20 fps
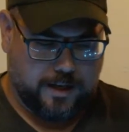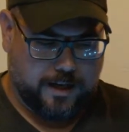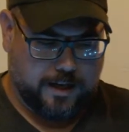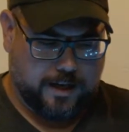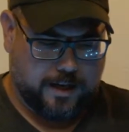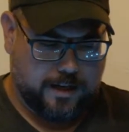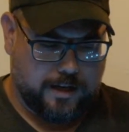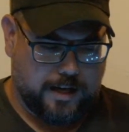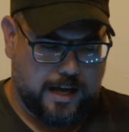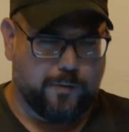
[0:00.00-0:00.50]

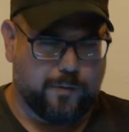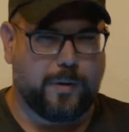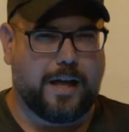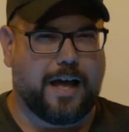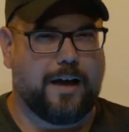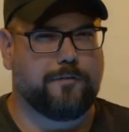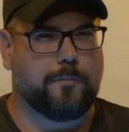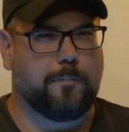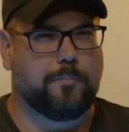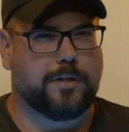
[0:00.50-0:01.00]
And
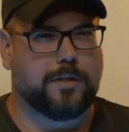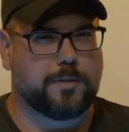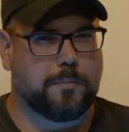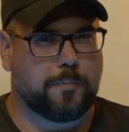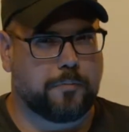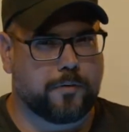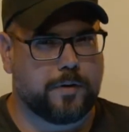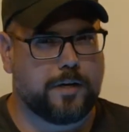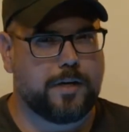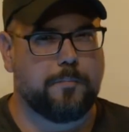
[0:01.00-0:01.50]
it's a
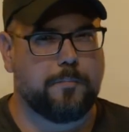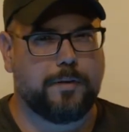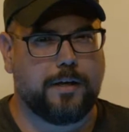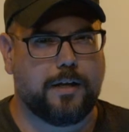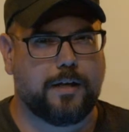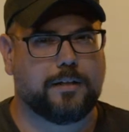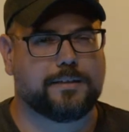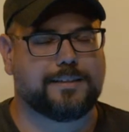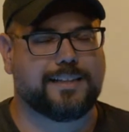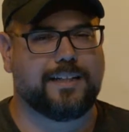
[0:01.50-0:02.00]
pretty
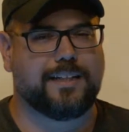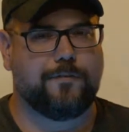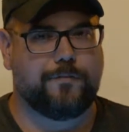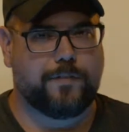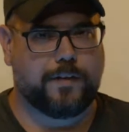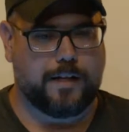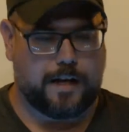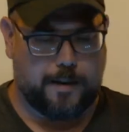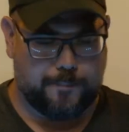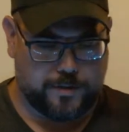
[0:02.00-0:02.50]
big,
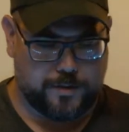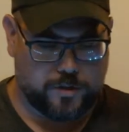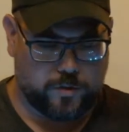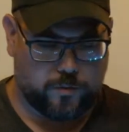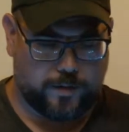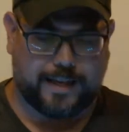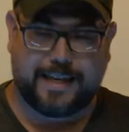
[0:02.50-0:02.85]
significant episode.